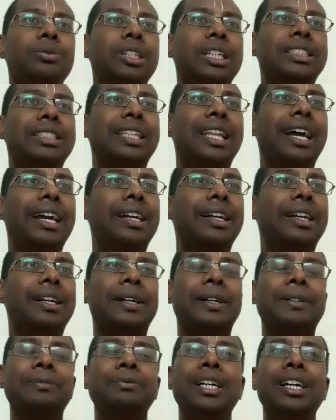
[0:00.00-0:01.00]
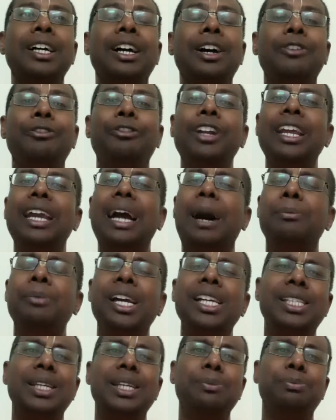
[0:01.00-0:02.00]
it's like a very
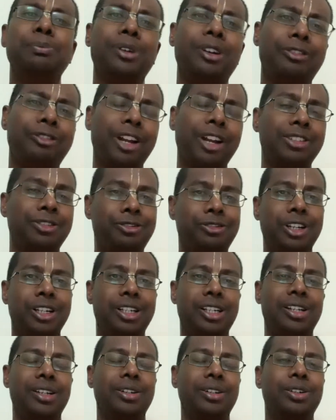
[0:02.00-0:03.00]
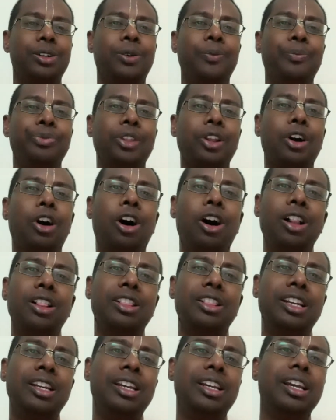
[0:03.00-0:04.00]
amazing perfect fit. All
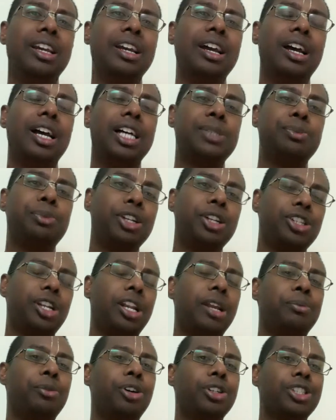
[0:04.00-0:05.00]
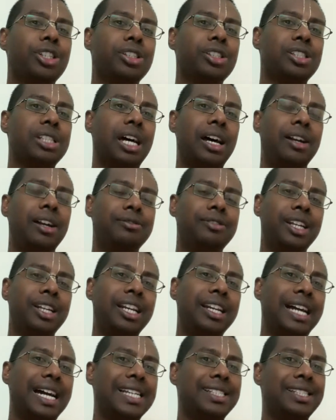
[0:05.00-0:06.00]
the spiritual emotions are
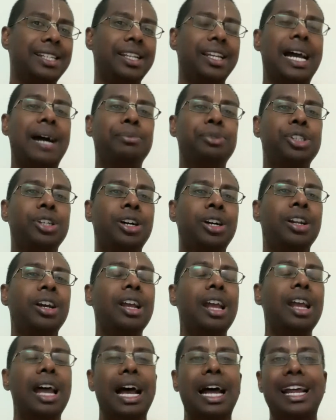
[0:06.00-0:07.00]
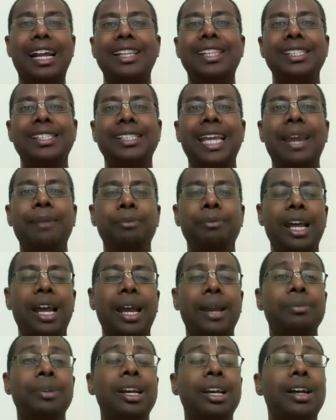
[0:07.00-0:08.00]
very nicely captured, and at the same
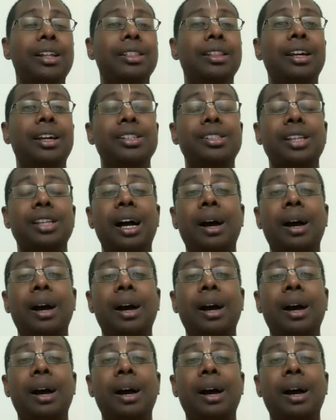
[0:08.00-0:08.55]
time there is